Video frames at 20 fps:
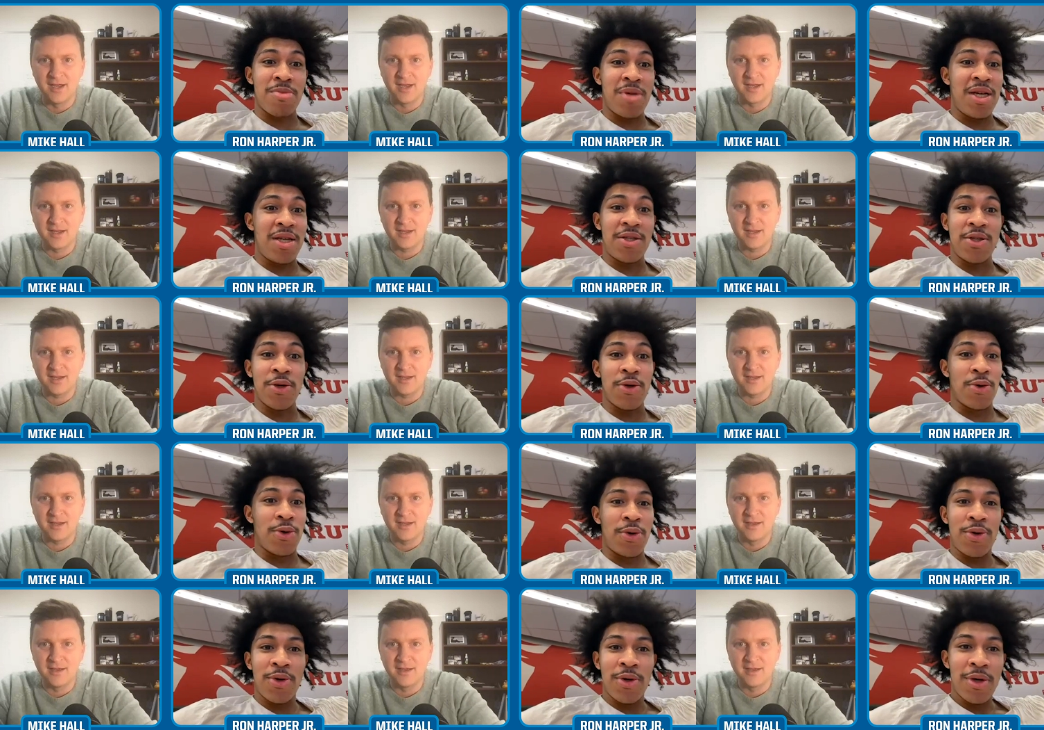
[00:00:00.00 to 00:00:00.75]
Speaker 1: it's me
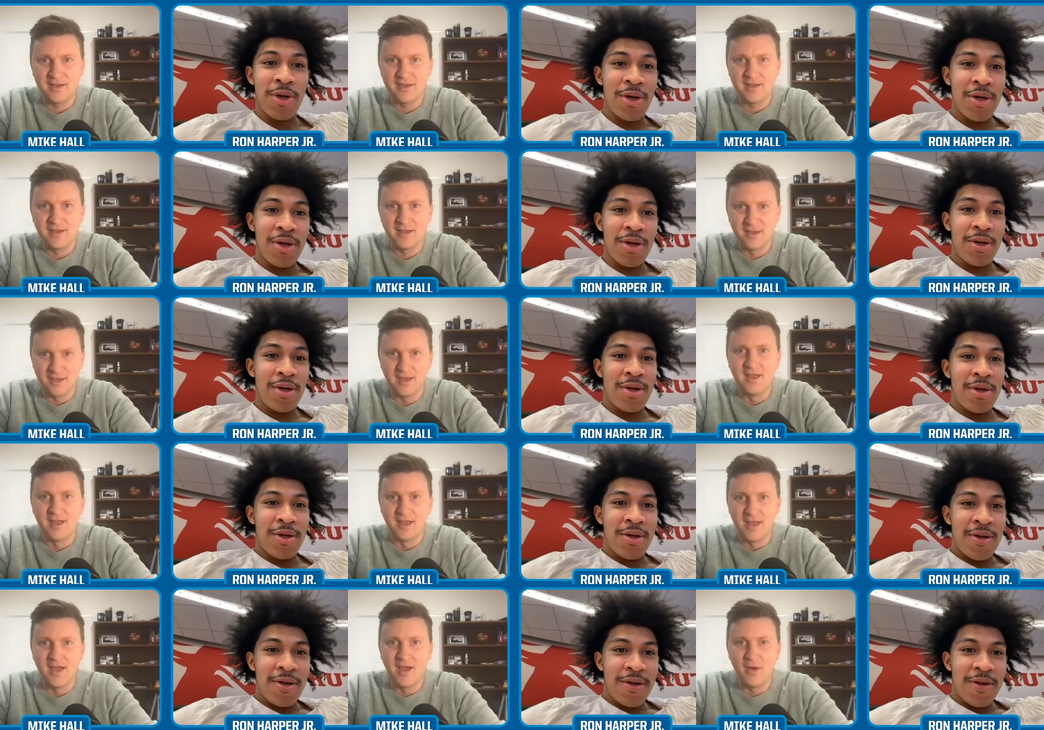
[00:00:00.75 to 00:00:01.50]
too.
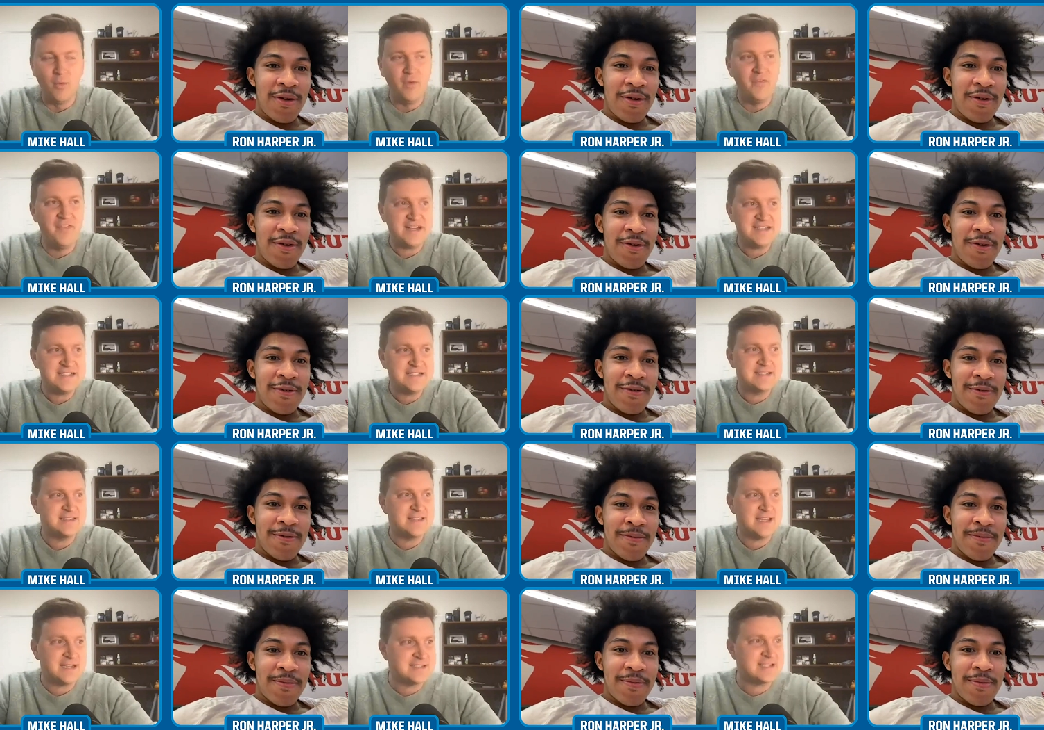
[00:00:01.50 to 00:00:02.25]
Speaker 2: Well,
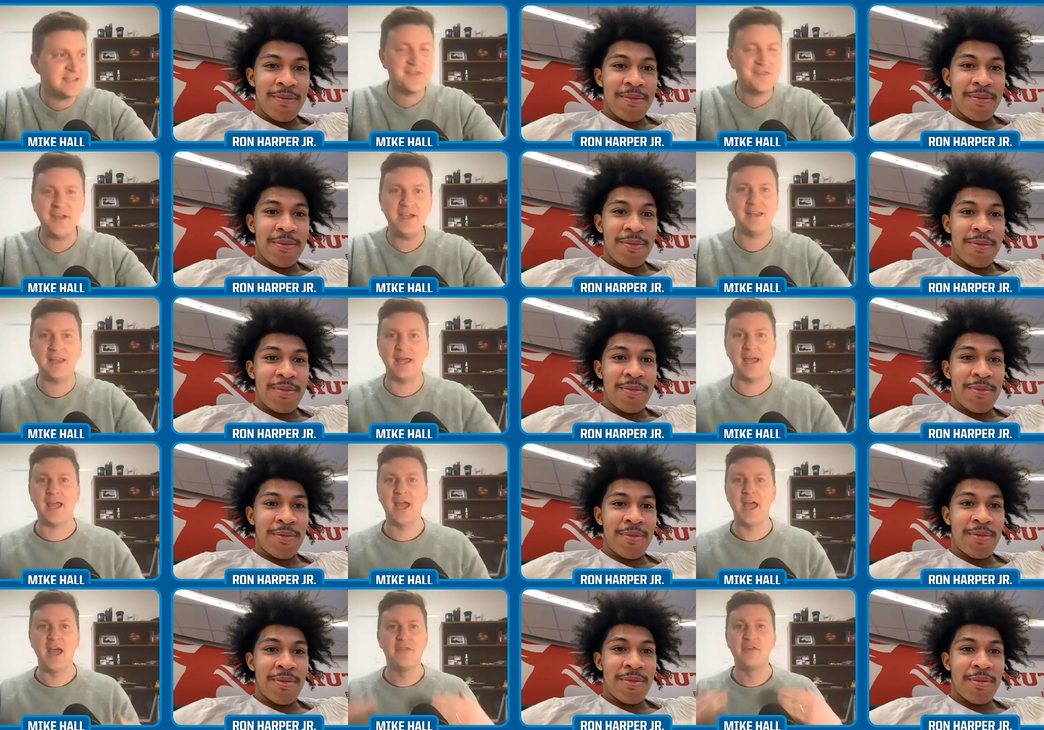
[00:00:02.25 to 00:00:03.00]
that's that's the thing.
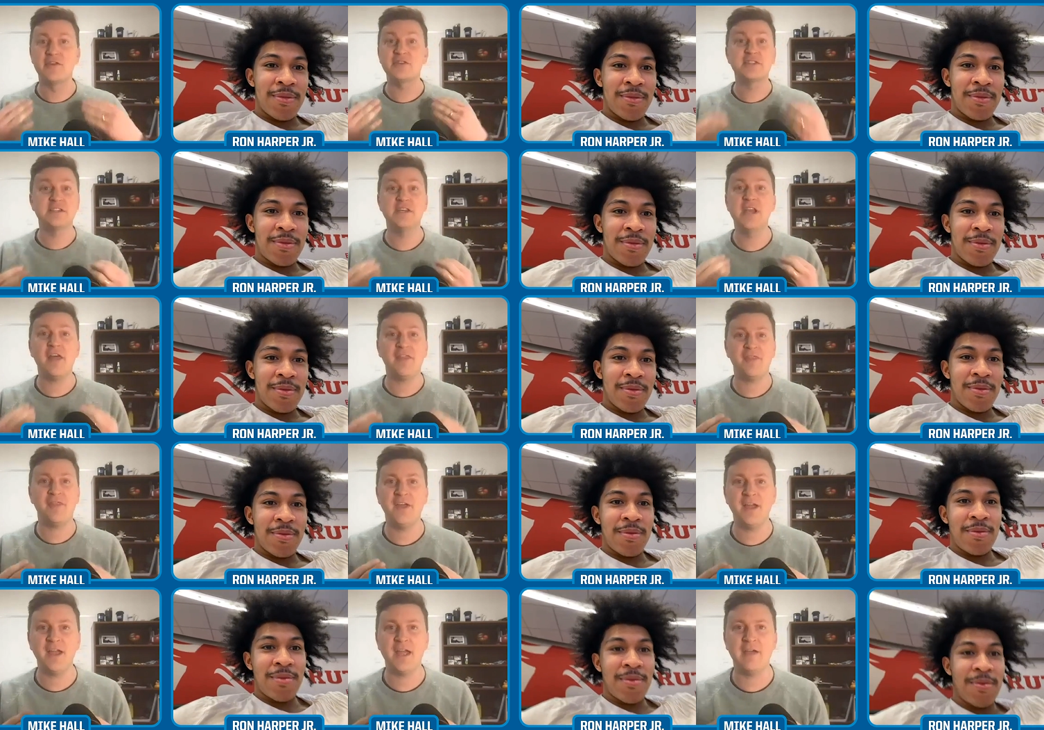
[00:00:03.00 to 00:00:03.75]
Like, there's
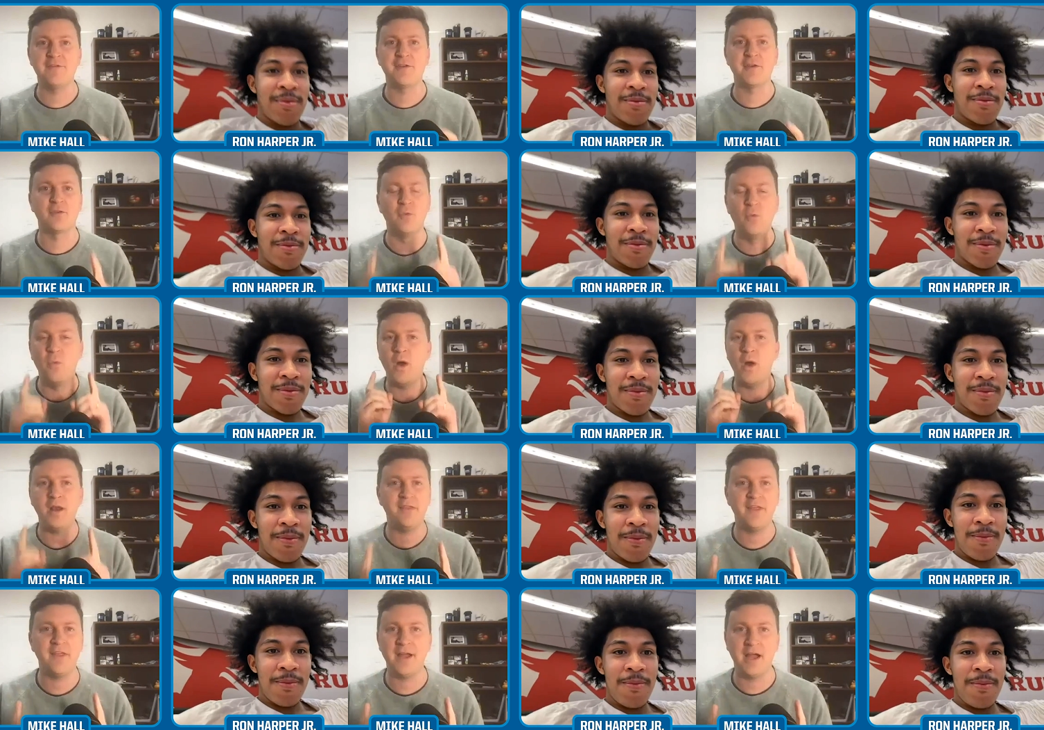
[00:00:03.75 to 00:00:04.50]
nothing. If there's
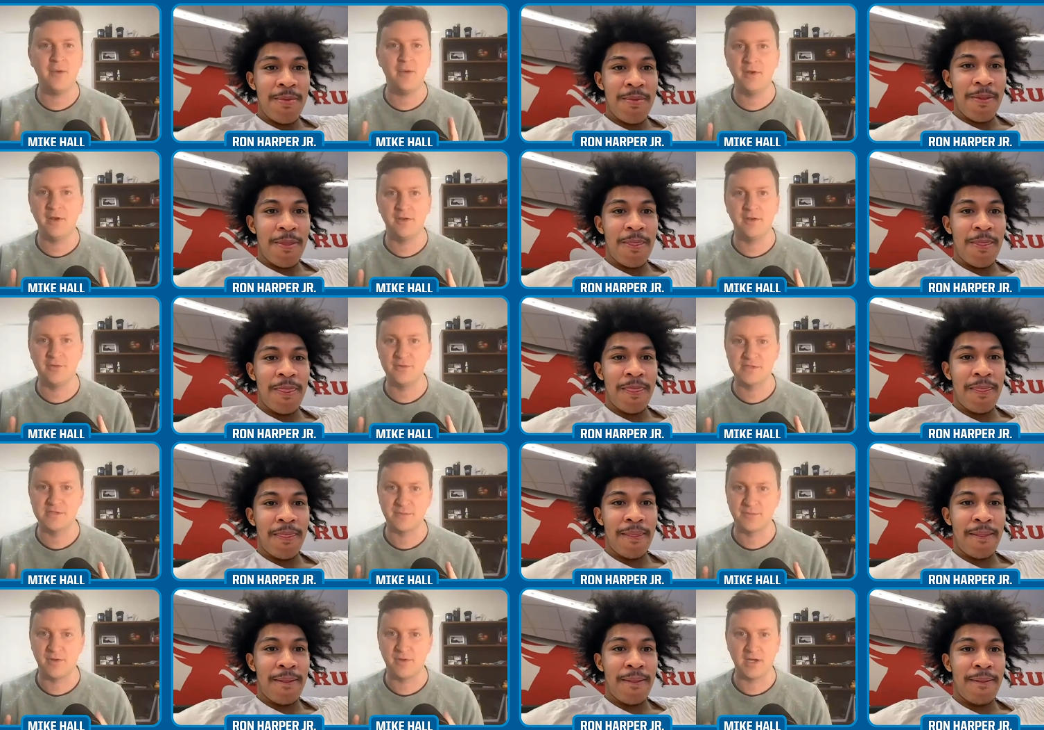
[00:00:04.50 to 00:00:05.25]
one thing I want to do
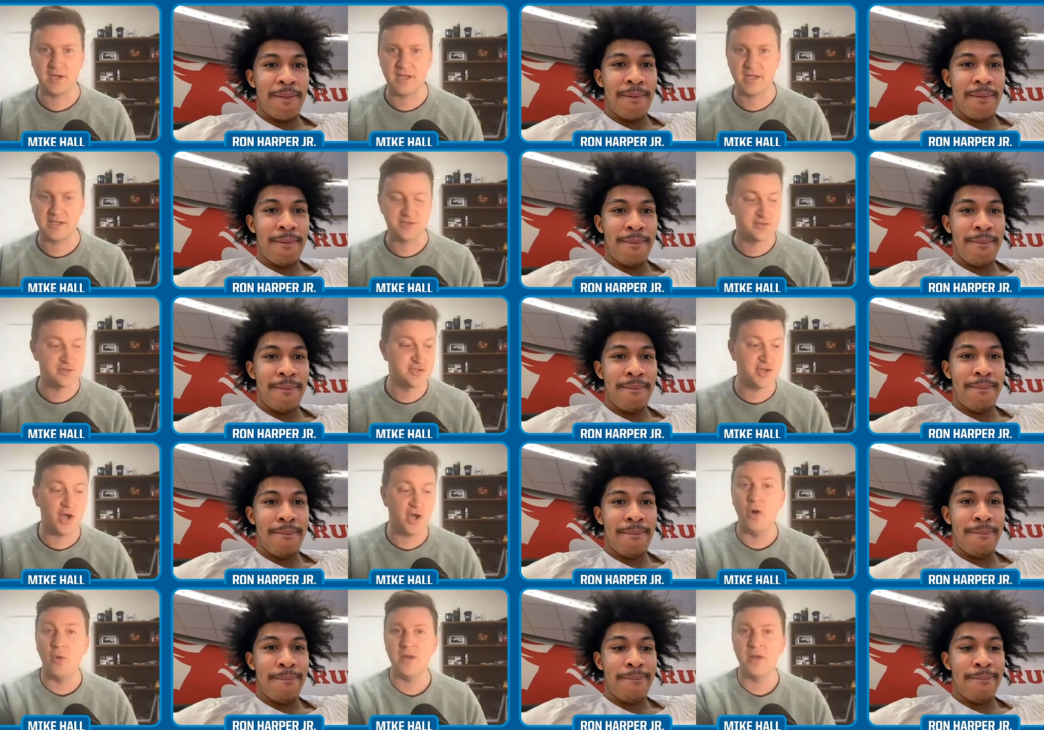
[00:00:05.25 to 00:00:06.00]
as a broadcaster,
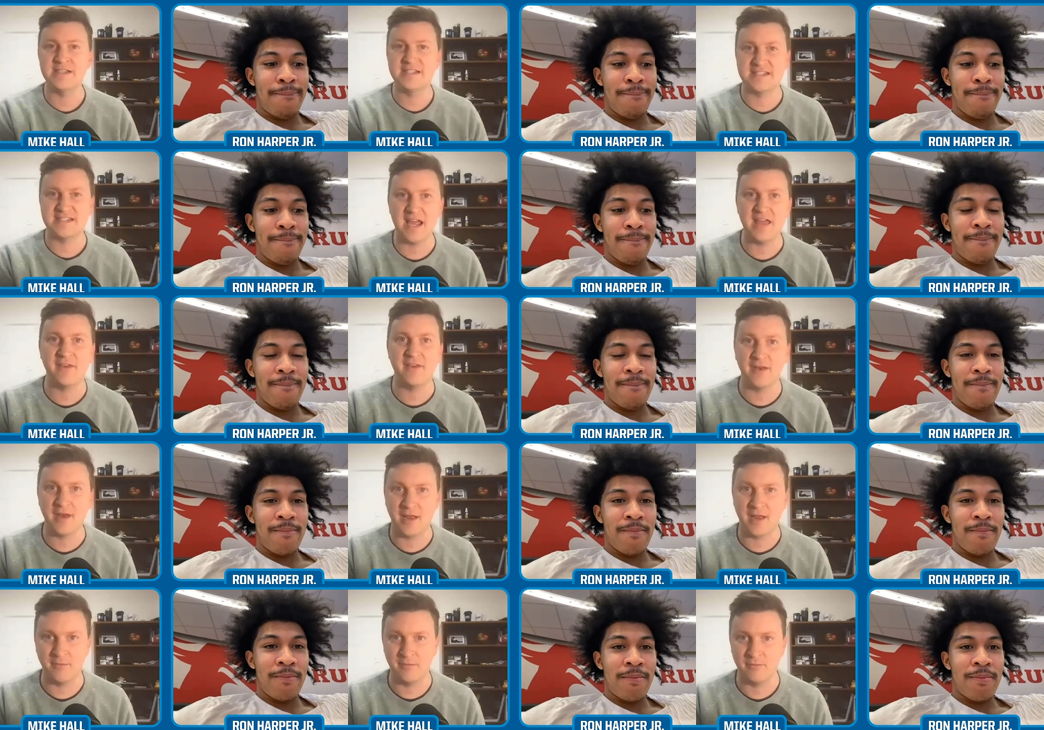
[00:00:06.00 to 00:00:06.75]
it's always say the
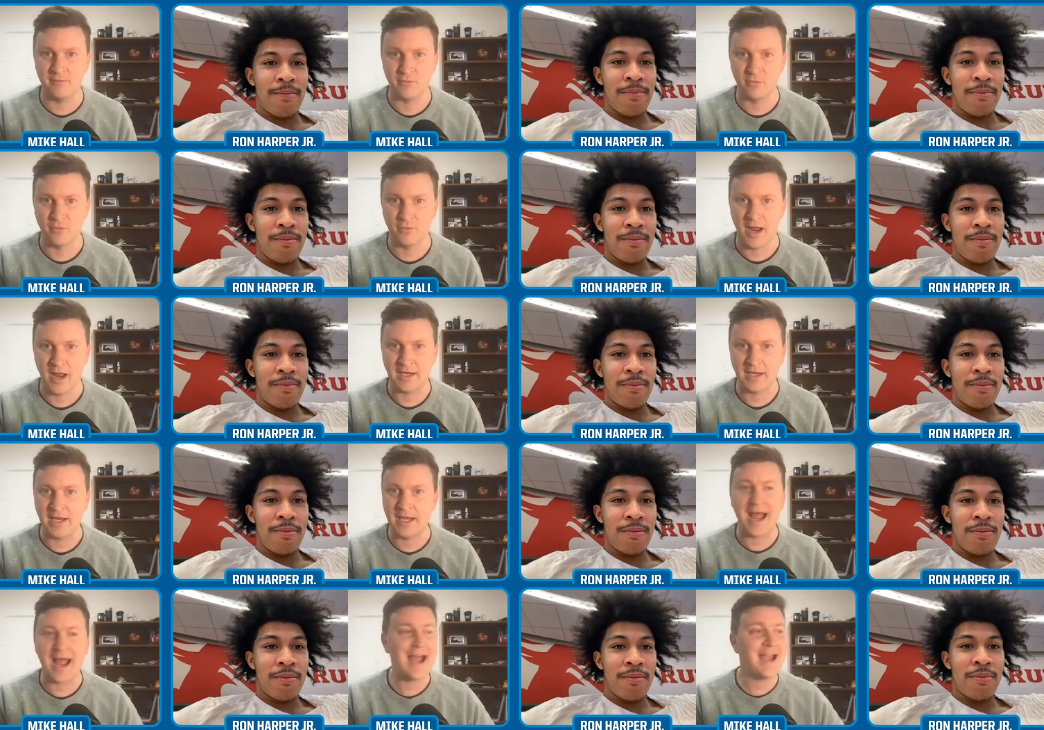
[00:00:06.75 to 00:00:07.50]
name
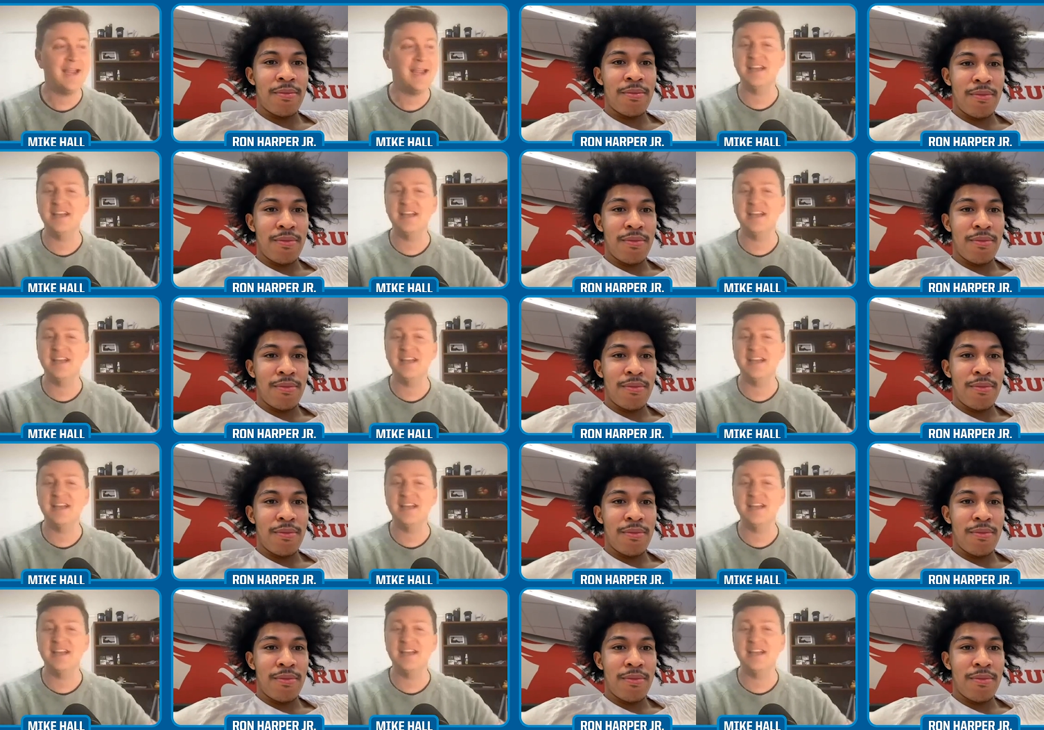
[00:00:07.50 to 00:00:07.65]
right. Like, I